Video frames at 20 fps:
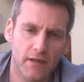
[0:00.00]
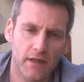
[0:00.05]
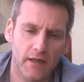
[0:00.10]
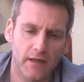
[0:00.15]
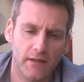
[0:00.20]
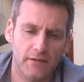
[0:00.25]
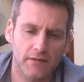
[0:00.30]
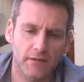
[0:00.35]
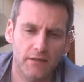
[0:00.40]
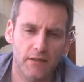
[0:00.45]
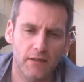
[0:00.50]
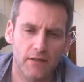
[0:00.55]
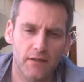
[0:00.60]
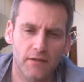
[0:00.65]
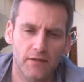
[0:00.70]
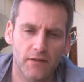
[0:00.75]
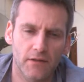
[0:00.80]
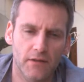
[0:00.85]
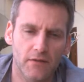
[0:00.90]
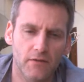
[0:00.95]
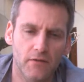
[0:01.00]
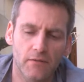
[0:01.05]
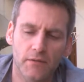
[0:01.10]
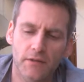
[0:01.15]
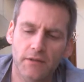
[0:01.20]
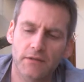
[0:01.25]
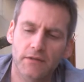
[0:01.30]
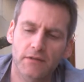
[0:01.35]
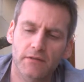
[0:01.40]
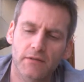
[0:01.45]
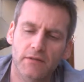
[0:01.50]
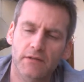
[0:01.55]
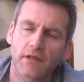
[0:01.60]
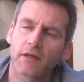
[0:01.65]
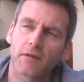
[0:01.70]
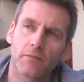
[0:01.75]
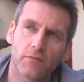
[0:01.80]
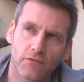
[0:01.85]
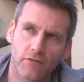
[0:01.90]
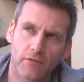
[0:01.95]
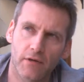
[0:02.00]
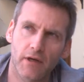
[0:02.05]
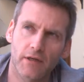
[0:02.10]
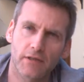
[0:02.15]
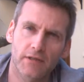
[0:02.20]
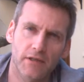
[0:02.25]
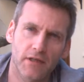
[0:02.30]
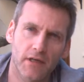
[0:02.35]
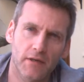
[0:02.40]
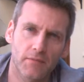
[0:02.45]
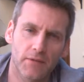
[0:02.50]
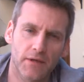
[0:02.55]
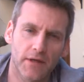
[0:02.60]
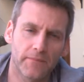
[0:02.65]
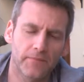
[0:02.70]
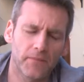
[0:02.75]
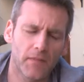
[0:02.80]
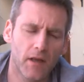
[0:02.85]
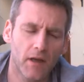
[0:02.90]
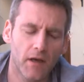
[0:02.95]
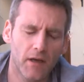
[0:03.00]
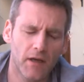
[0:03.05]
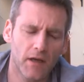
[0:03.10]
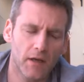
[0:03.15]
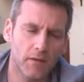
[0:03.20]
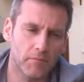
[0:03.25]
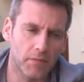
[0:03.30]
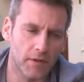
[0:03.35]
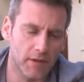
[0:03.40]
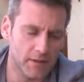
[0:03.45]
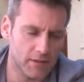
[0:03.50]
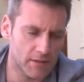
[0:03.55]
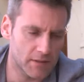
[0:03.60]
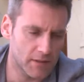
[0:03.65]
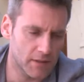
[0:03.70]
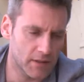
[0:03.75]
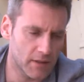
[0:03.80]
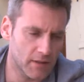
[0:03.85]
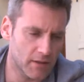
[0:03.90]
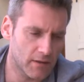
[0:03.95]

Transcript: at the Norwegian State Broadcasting Company, but